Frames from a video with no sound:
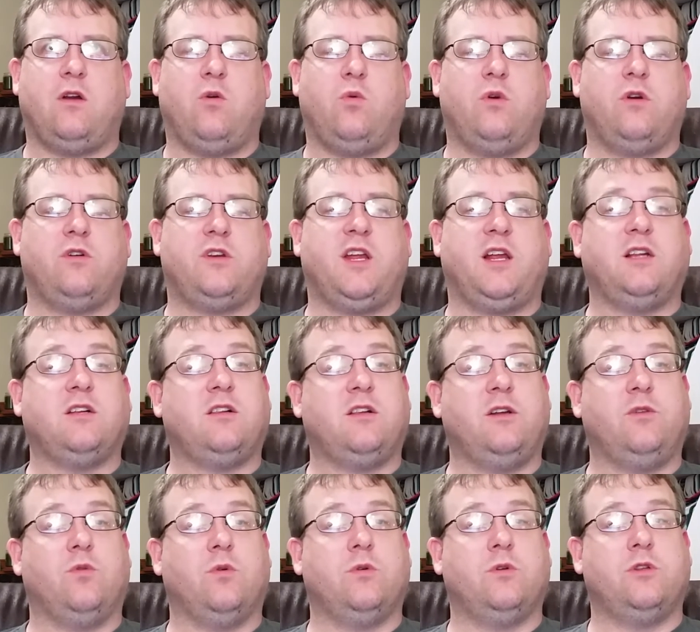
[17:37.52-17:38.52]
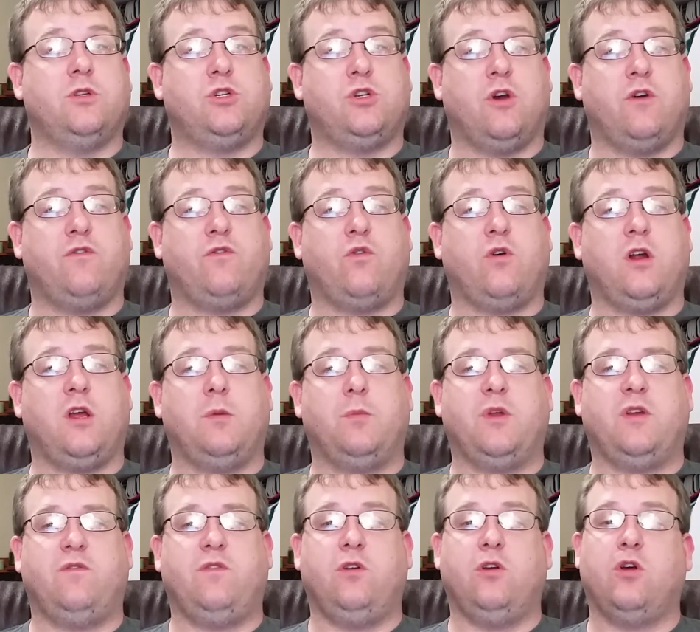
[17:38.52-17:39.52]
I don't want to technically ruin the show for you,
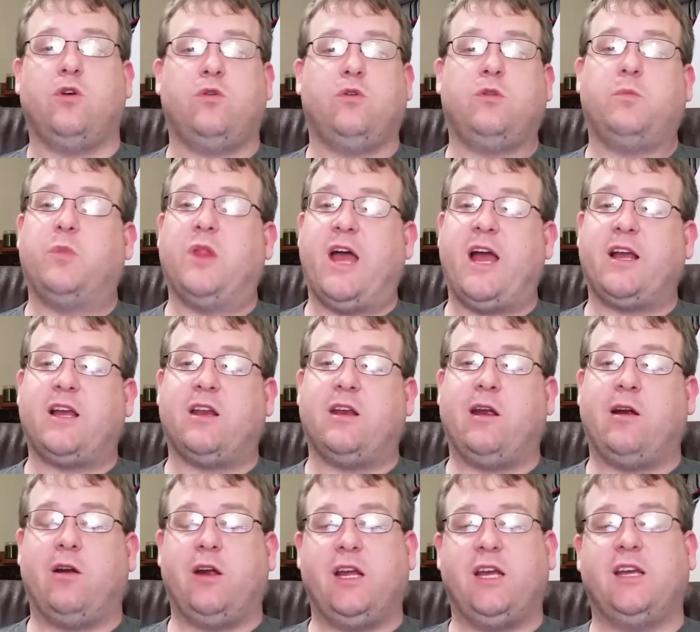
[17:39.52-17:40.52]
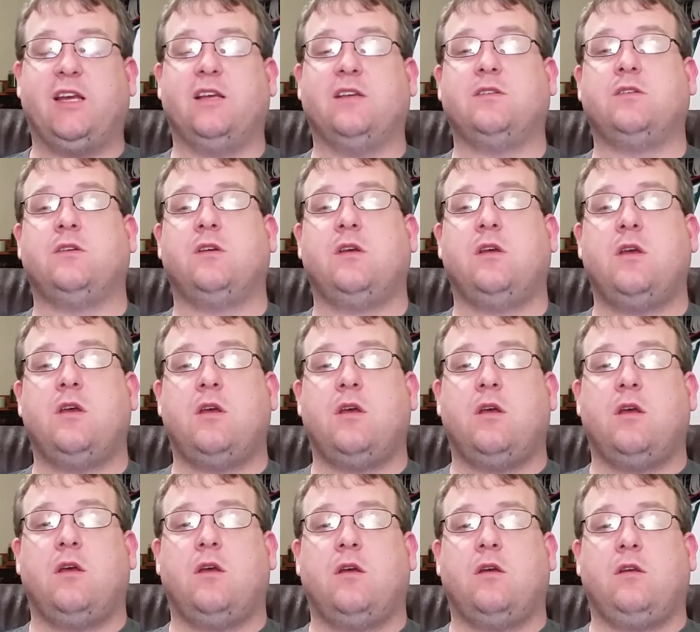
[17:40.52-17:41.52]
but if you know who the Black Canary is,
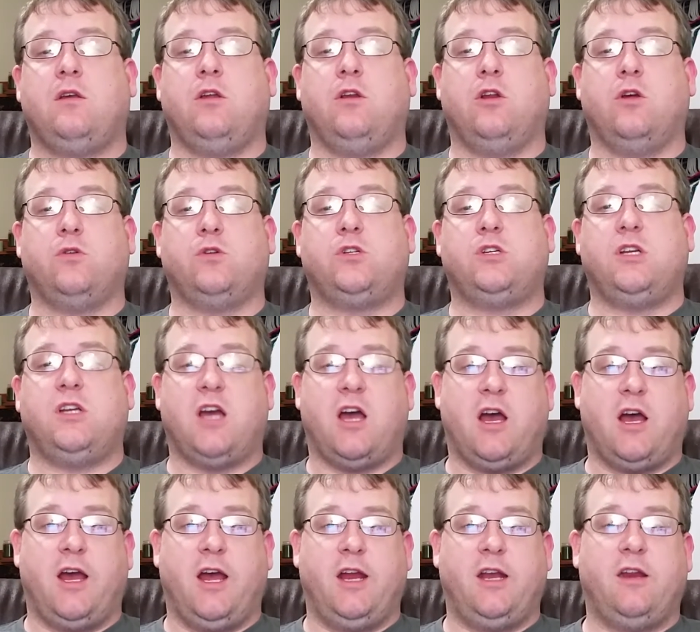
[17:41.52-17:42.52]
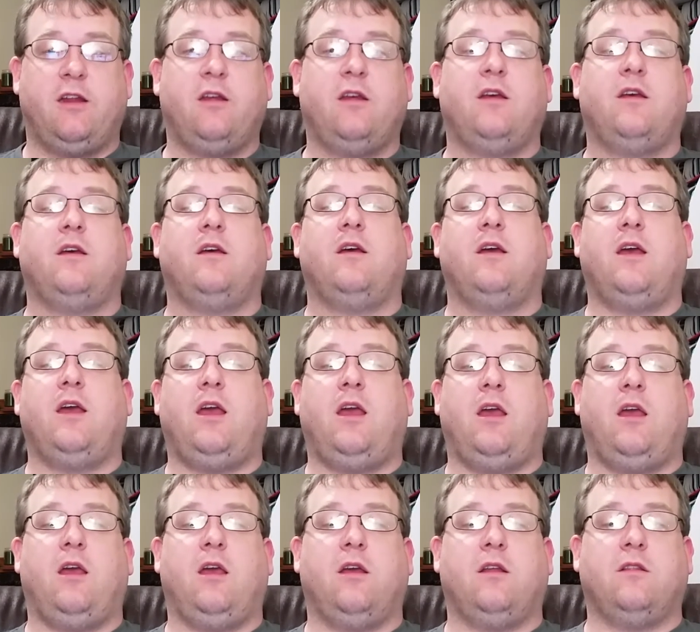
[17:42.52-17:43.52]
she died,
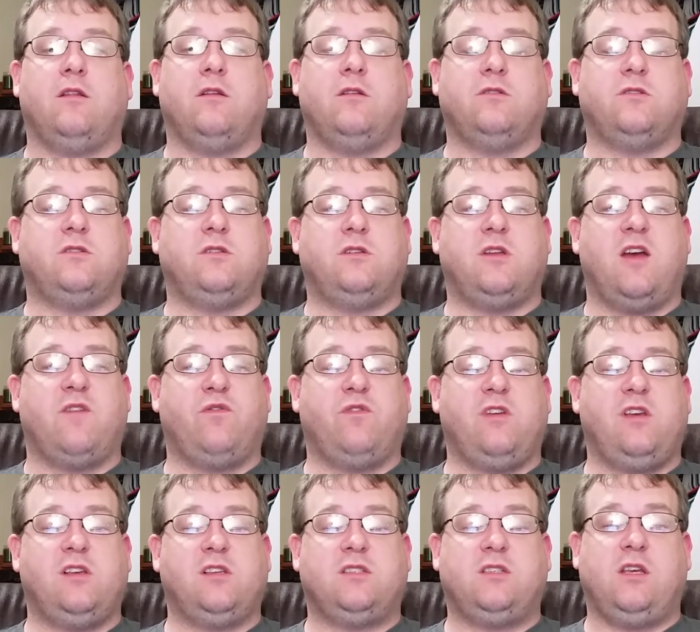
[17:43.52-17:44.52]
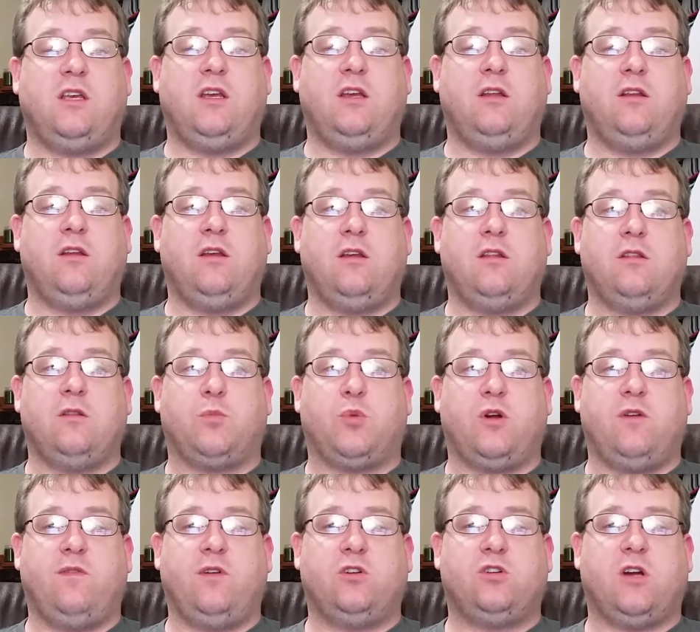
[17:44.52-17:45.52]
and there's definitely a scene in the
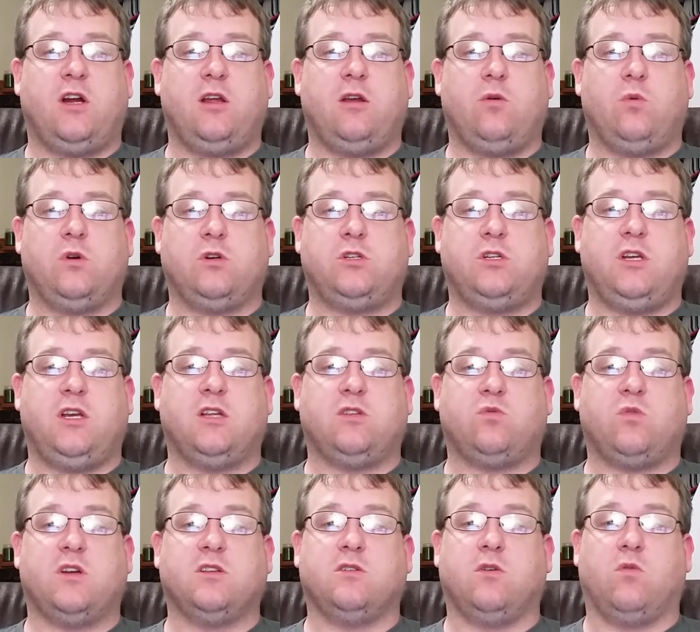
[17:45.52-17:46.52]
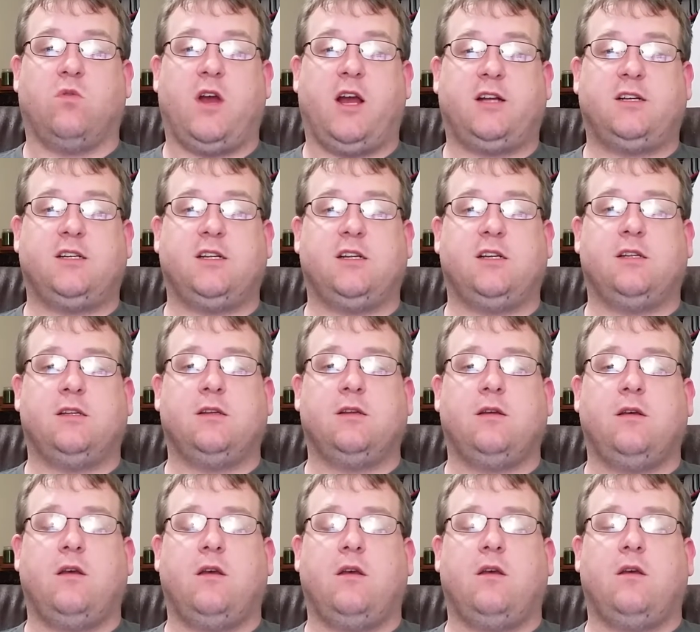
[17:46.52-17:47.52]
preview trailer where she gets resurrected,